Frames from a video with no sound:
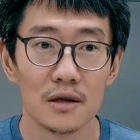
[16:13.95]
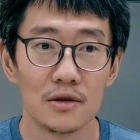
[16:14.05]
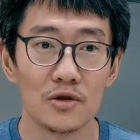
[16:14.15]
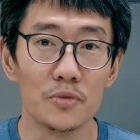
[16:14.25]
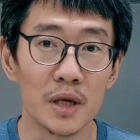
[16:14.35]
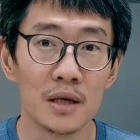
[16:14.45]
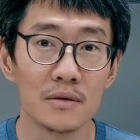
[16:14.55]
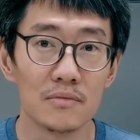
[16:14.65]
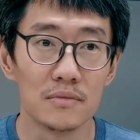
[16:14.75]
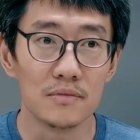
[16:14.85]
to me
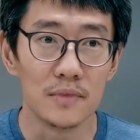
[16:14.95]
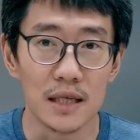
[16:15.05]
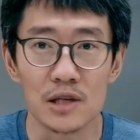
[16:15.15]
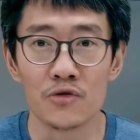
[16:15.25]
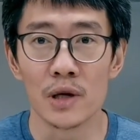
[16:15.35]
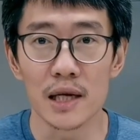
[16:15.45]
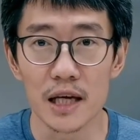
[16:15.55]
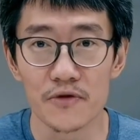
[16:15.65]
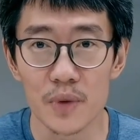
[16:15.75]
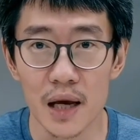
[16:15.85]
doesn't really
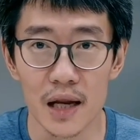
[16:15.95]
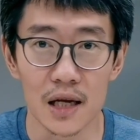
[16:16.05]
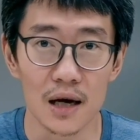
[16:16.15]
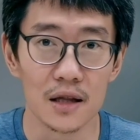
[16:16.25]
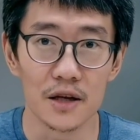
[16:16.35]
give me any other